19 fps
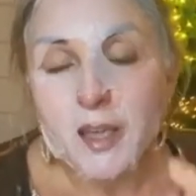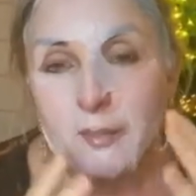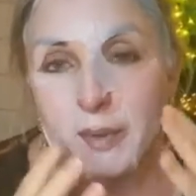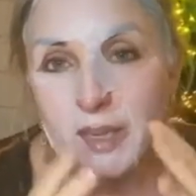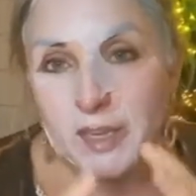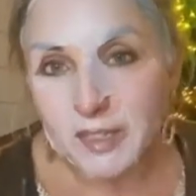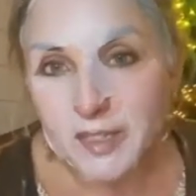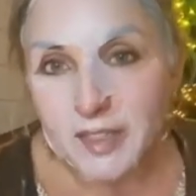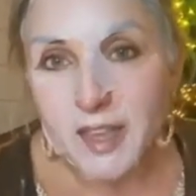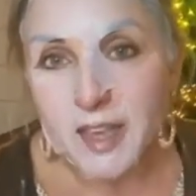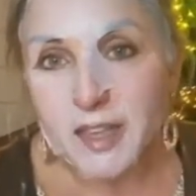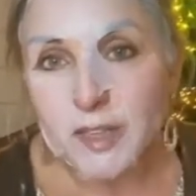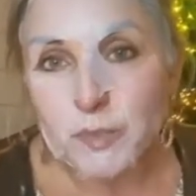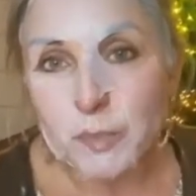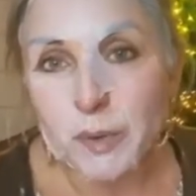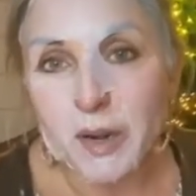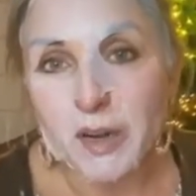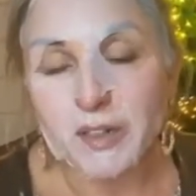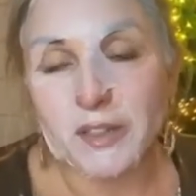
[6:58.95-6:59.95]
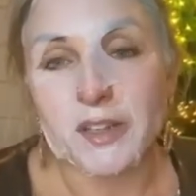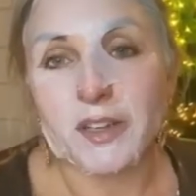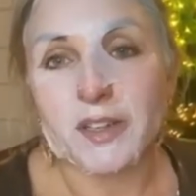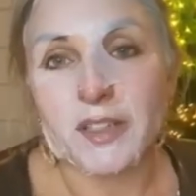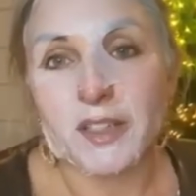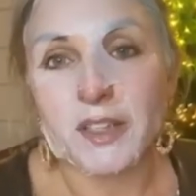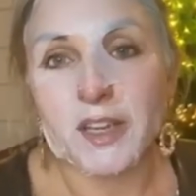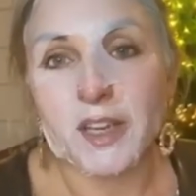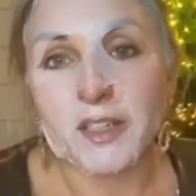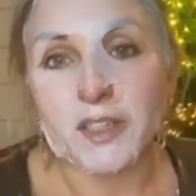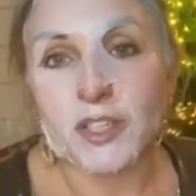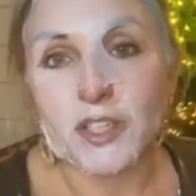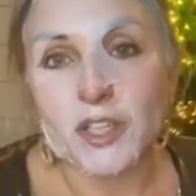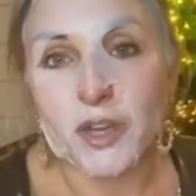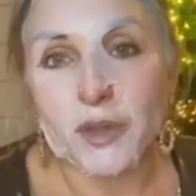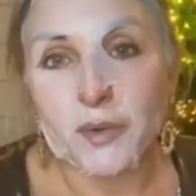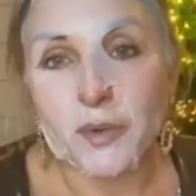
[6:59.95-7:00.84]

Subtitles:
Because these products are going to do